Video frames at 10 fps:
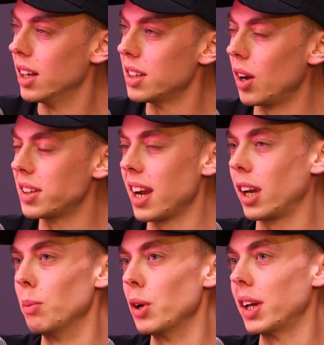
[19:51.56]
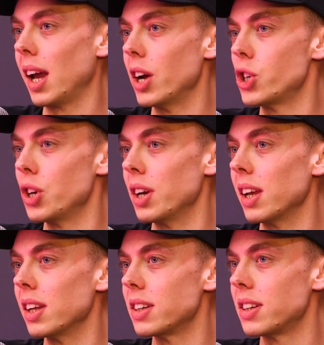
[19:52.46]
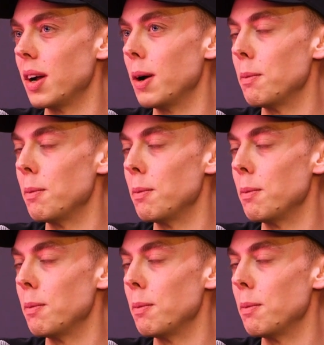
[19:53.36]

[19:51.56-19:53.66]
So I'd say communication is